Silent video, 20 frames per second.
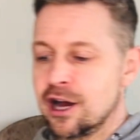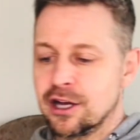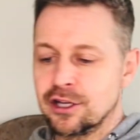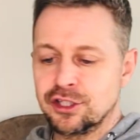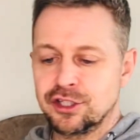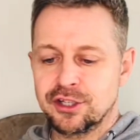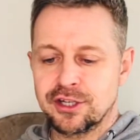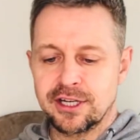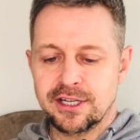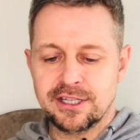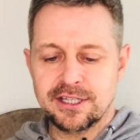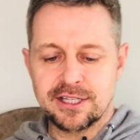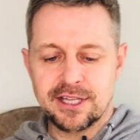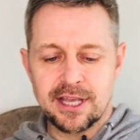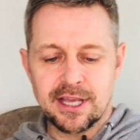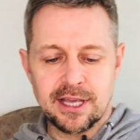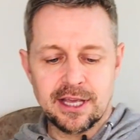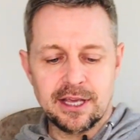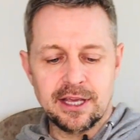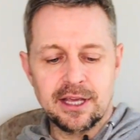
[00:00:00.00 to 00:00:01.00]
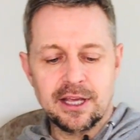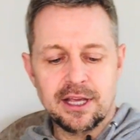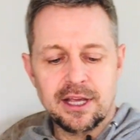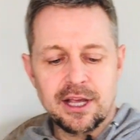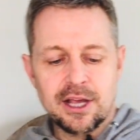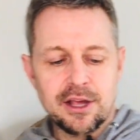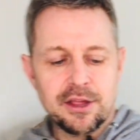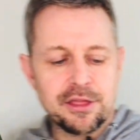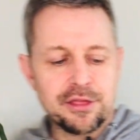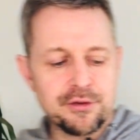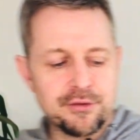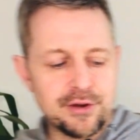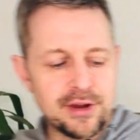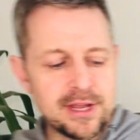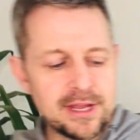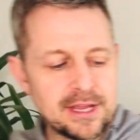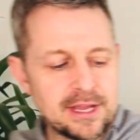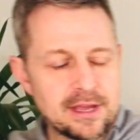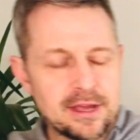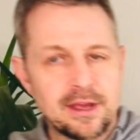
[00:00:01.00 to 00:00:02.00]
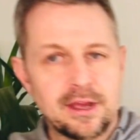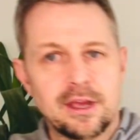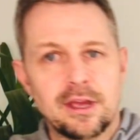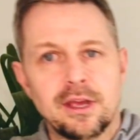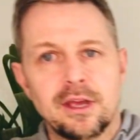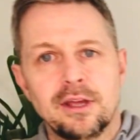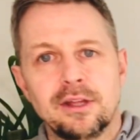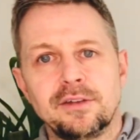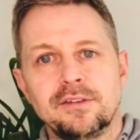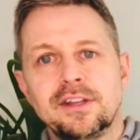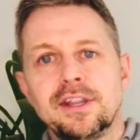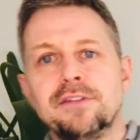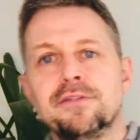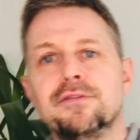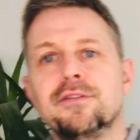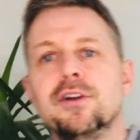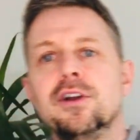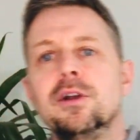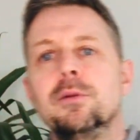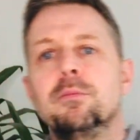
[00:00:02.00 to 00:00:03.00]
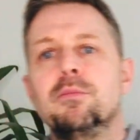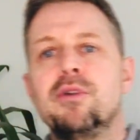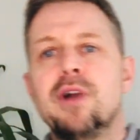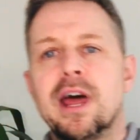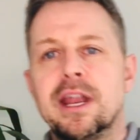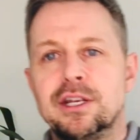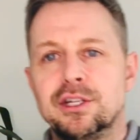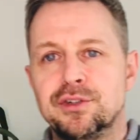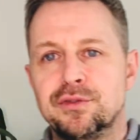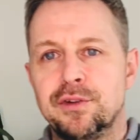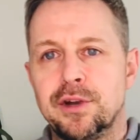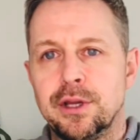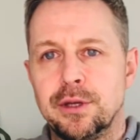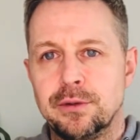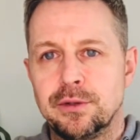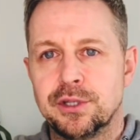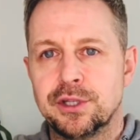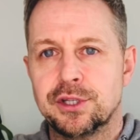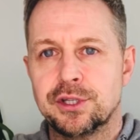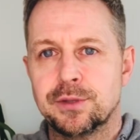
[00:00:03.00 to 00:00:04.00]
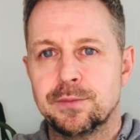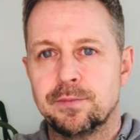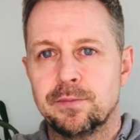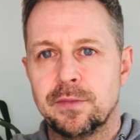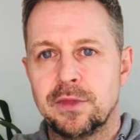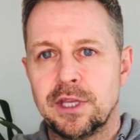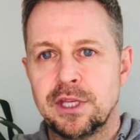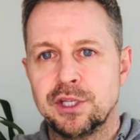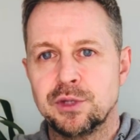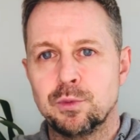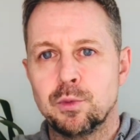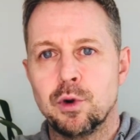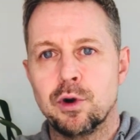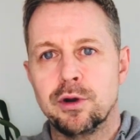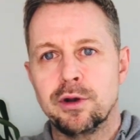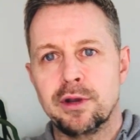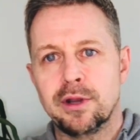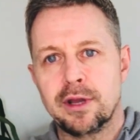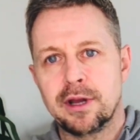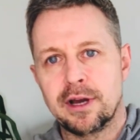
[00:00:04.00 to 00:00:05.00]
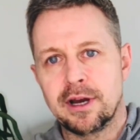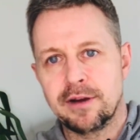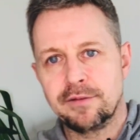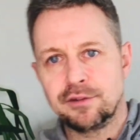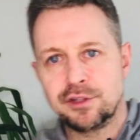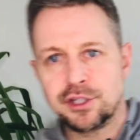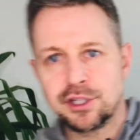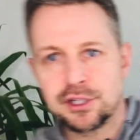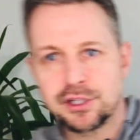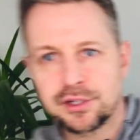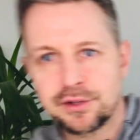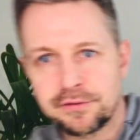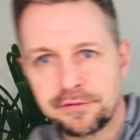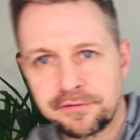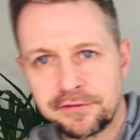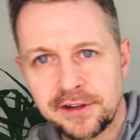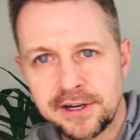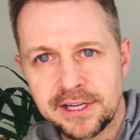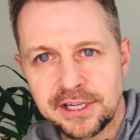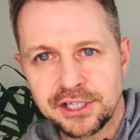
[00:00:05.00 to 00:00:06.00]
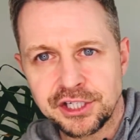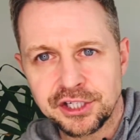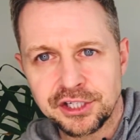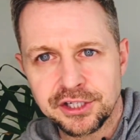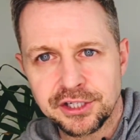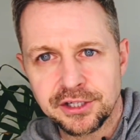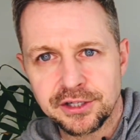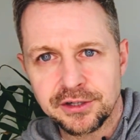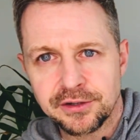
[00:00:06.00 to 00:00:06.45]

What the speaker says: should I say, 3 different branch flutes. This one I've just finished.